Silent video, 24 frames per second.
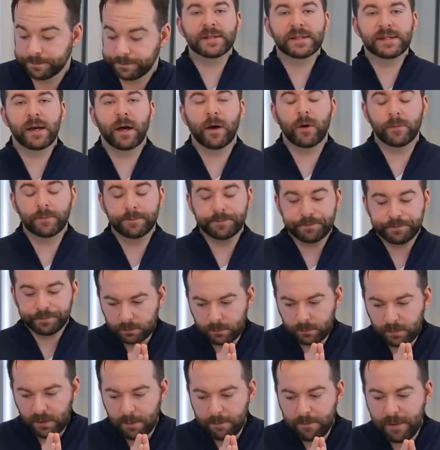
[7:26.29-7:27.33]
So
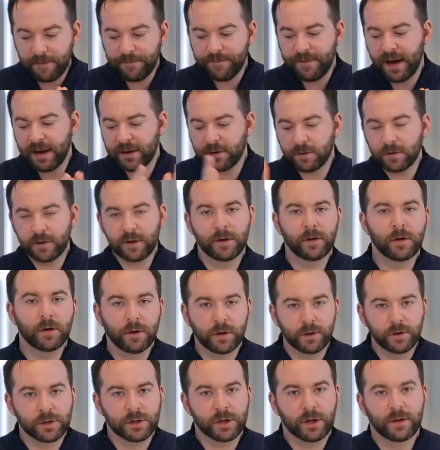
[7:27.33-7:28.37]
my final
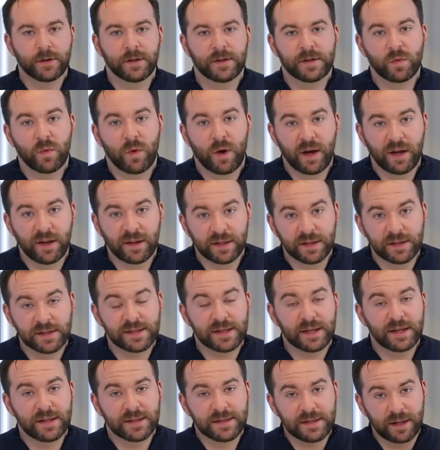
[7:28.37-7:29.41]
conclusion on this wine is
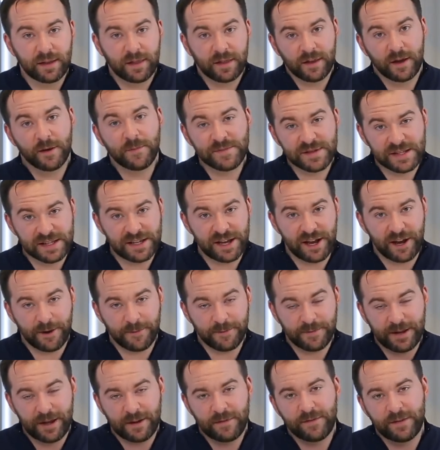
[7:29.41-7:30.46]
it's a thumbs
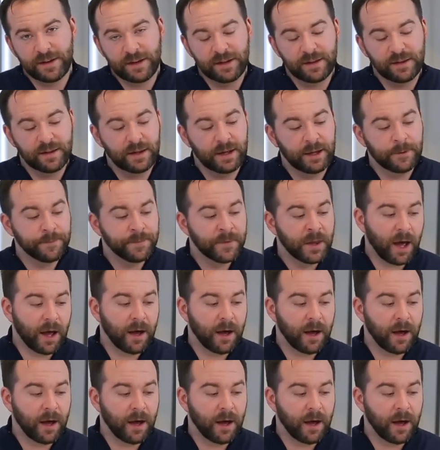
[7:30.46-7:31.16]
up, definitely.